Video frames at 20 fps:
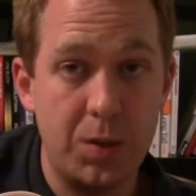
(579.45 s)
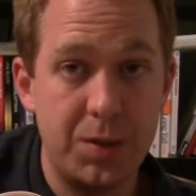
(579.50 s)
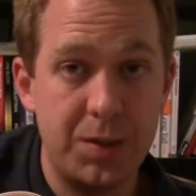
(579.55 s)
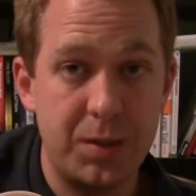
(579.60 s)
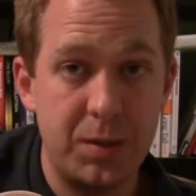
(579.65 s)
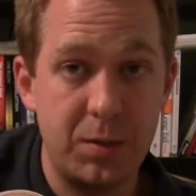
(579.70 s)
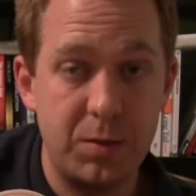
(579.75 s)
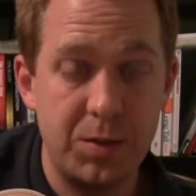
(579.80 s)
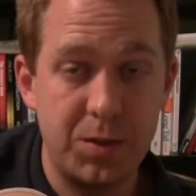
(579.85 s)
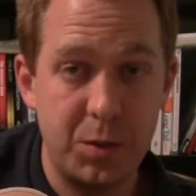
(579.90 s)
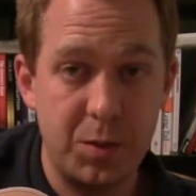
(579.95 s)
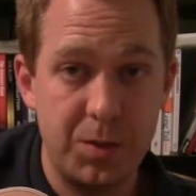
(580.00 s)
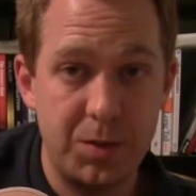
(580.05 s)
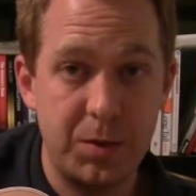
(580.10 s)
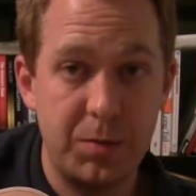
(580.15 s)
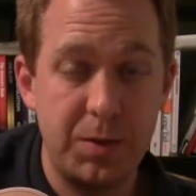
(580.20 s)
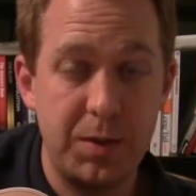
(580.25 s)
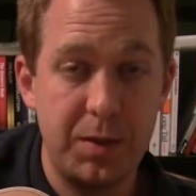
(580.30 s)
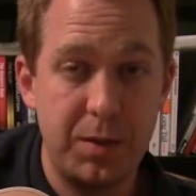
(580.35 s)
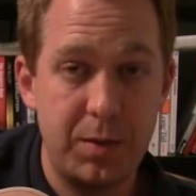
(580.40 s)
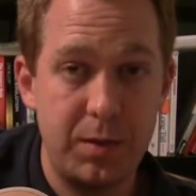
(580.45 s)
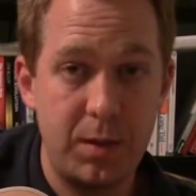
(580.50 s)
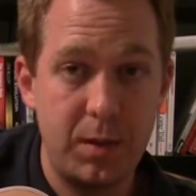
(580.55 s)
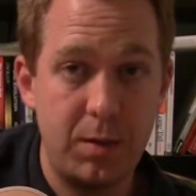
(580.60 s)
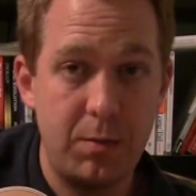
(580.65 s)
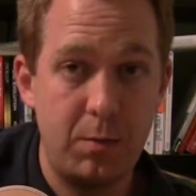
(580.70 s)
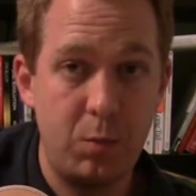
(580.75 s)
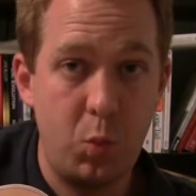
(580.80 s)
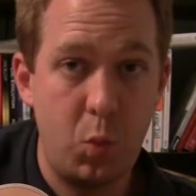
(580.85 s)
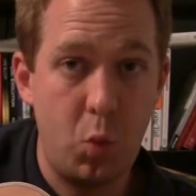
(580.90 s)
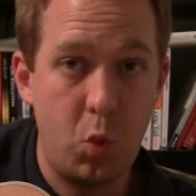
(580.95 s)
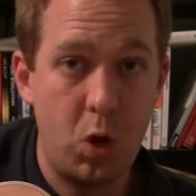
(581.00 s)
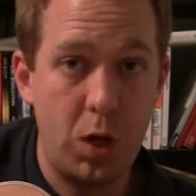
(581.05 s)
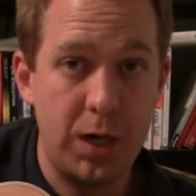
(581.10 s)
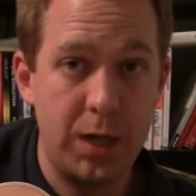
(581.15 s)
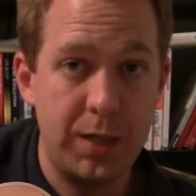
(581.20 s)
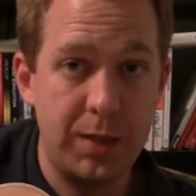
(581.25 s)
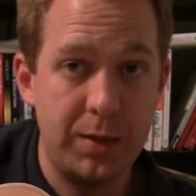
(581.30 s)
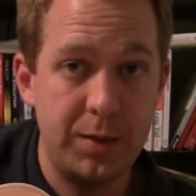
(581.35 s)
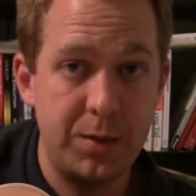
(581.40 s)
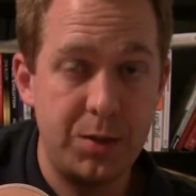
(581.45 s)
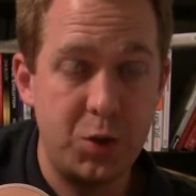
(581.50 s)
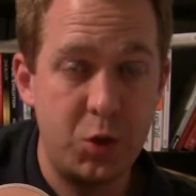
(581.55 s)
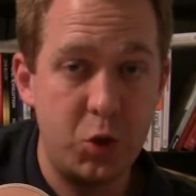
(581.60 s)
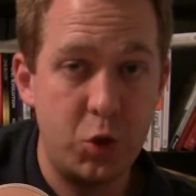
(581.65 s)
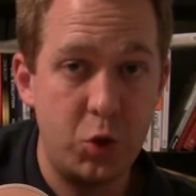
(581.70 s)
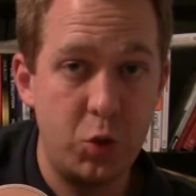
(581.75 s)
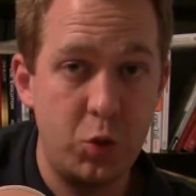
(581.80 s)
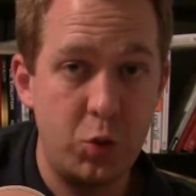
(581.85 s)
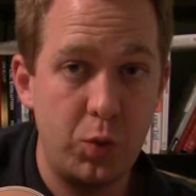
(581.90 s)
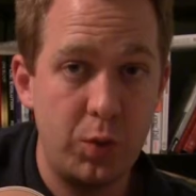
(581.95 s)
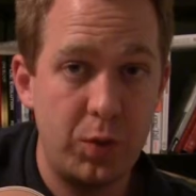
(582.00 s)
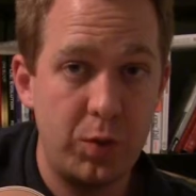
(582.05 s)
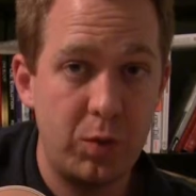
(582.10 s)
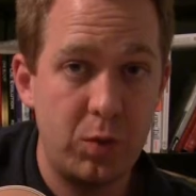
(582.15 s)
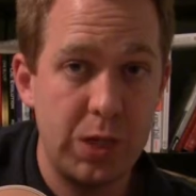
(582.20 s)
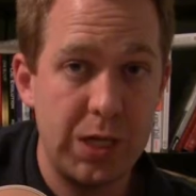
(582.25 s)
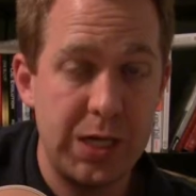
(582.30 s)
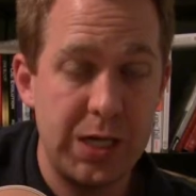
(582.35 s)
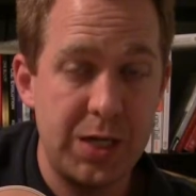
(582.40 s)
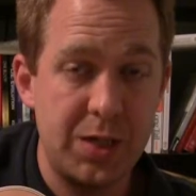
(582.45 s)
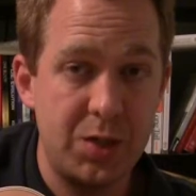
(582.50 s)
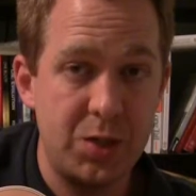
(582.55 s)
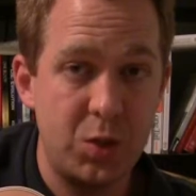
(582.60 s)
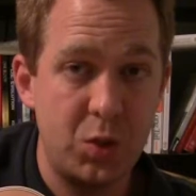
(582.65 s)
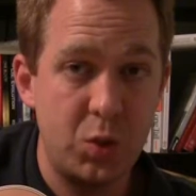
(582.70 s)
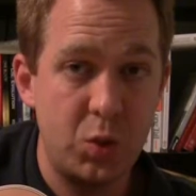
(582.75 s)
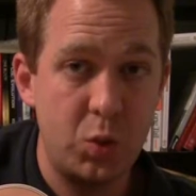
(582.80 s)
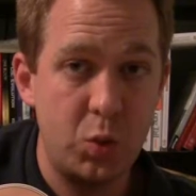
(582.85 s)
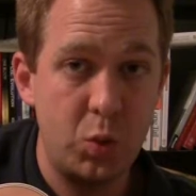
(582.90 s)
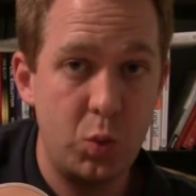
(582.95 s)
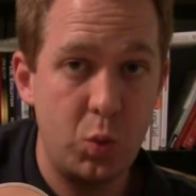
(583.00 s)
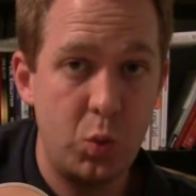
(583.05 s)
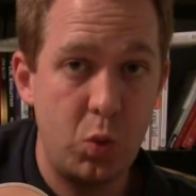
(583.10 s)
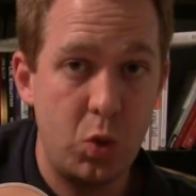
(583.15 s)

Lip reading: It's gonna be thumb 1, 2, 3, 2,